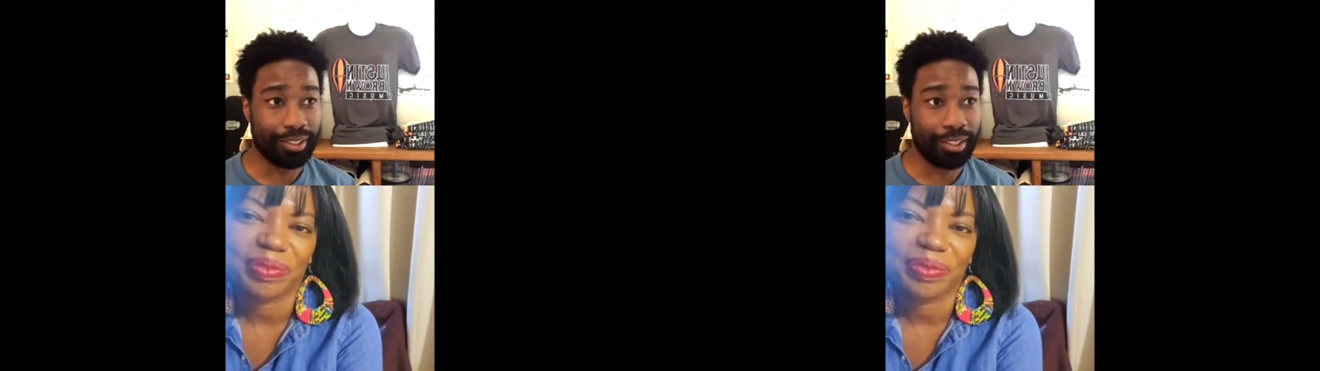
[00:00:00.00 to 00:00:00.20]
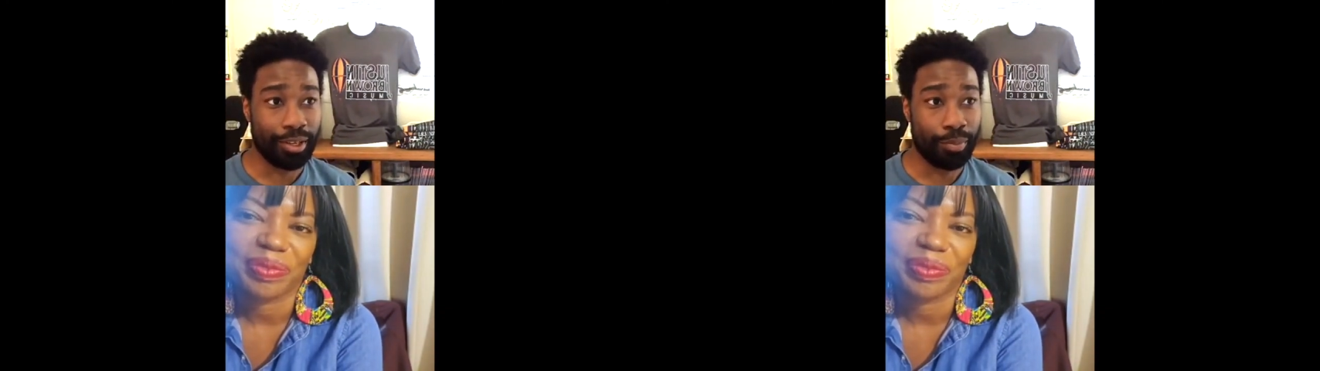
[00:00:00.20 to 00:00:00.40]

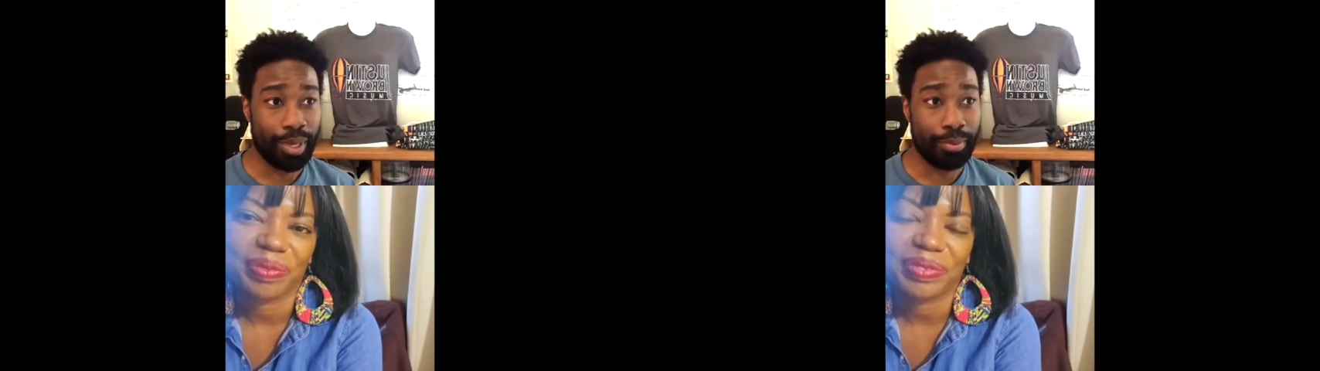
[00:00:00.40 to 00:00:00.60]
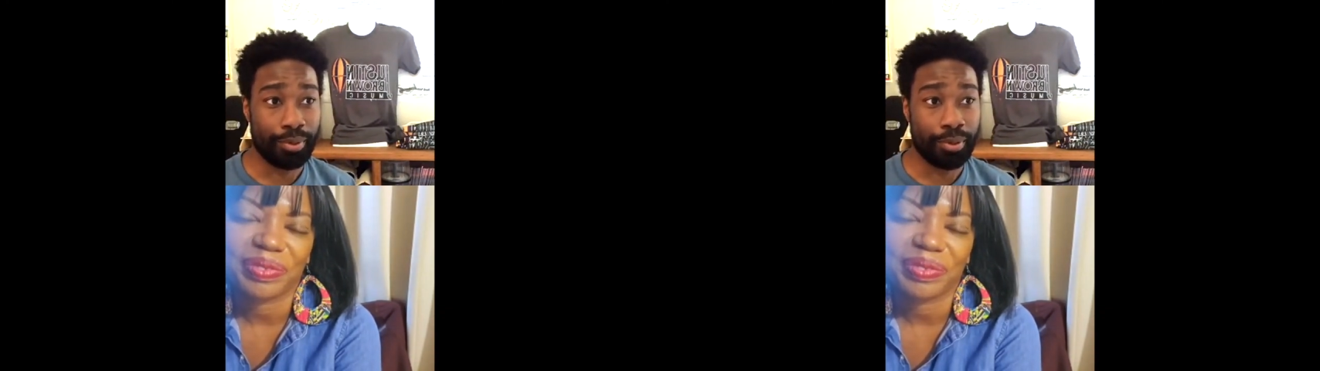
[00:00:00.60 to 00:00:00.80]
you know
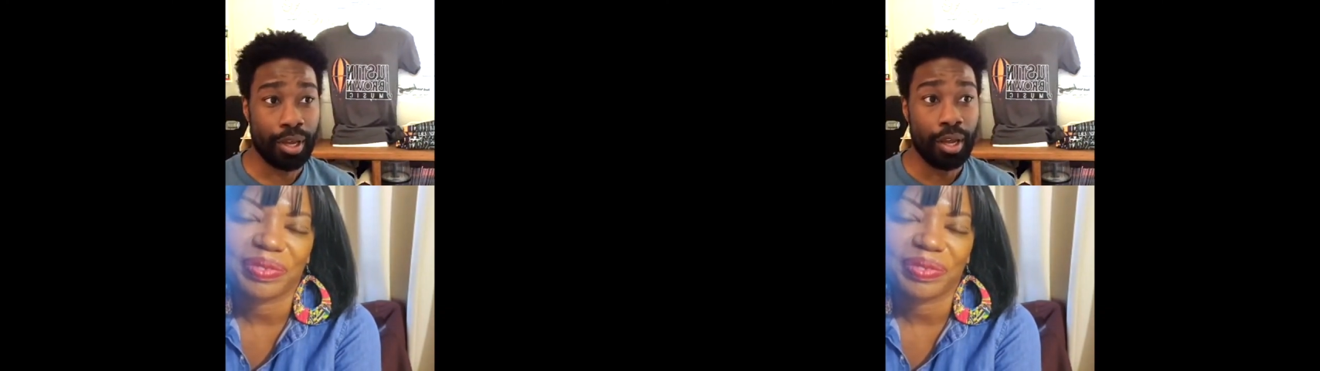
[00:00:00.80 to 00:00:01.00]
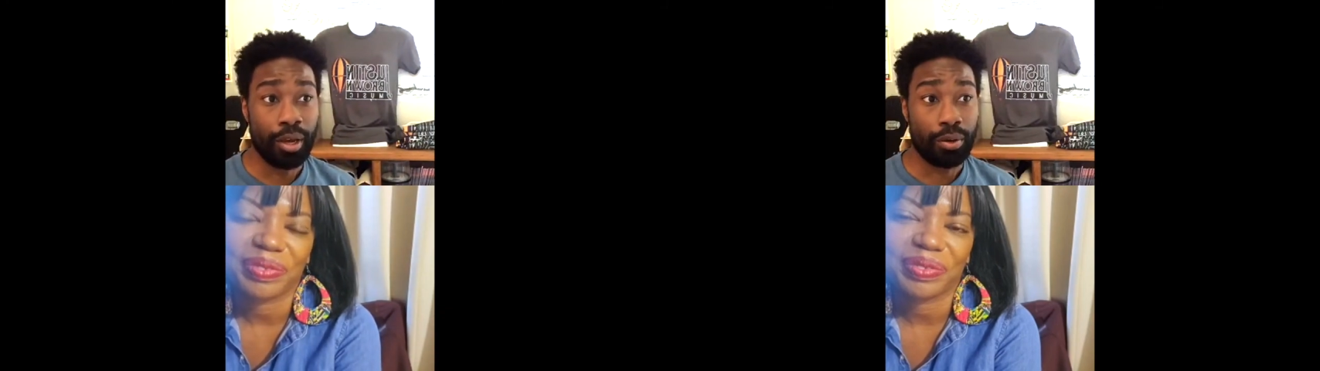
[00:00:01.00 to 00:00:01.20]
people
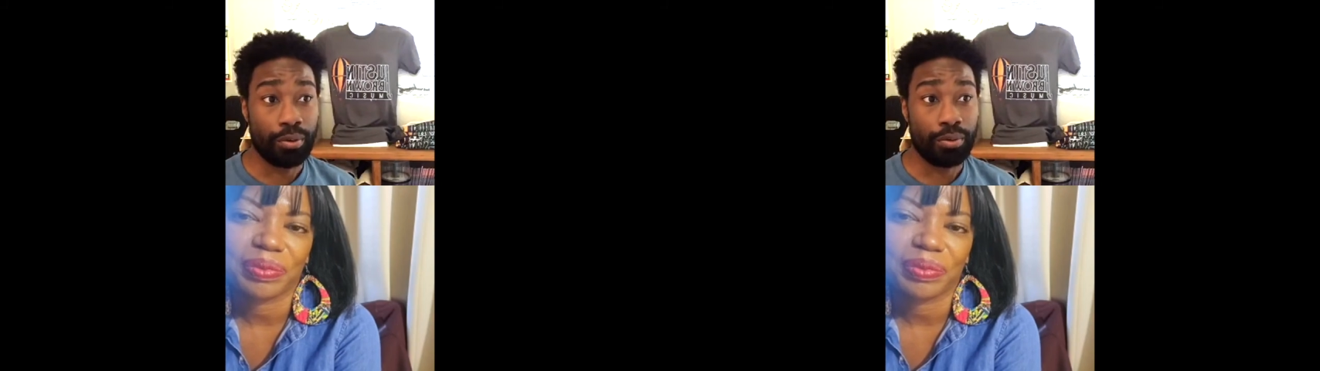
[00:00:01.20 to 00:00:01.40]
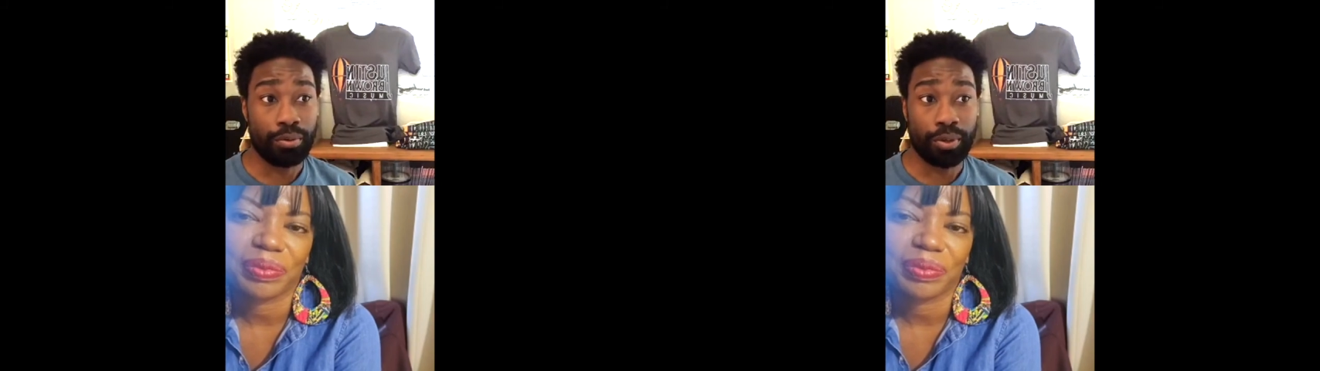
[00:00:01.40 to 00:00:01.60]

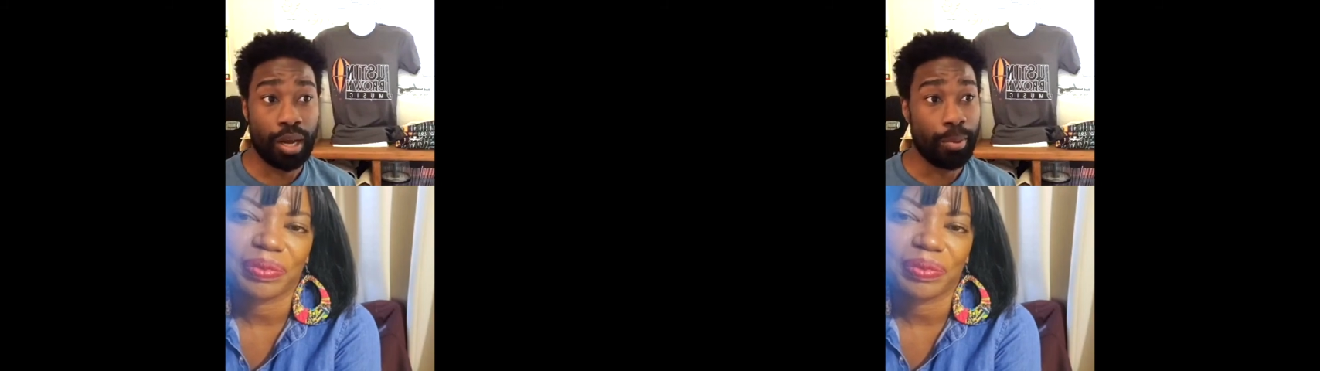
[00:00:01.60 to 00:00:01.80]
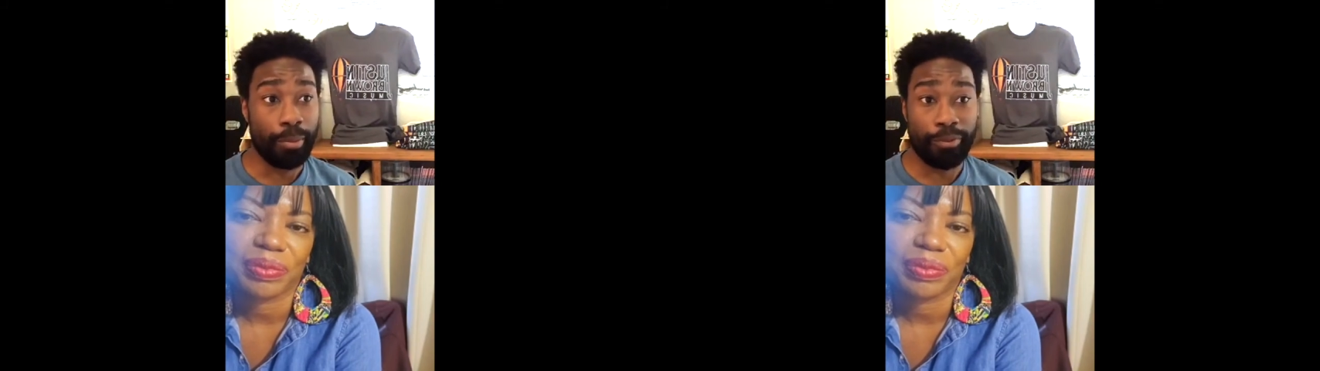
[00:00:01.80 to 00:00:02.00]
who
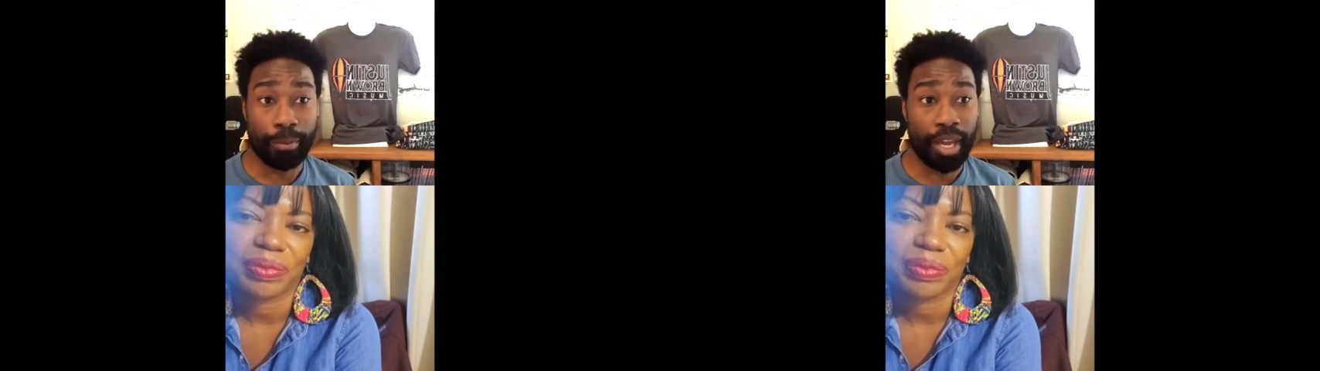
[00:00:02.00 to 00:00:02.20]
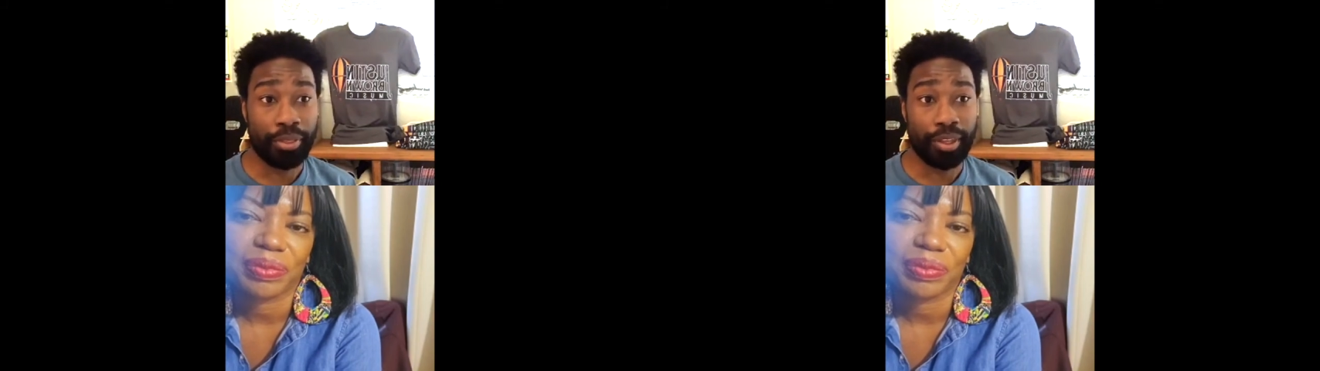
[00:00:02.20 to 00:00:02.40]
come up
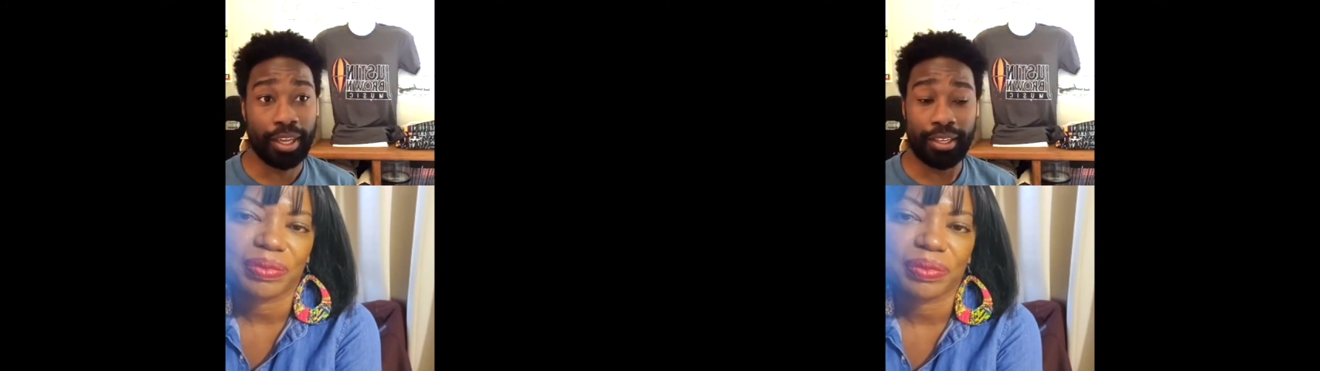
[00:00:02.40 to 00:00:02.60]
from nothing and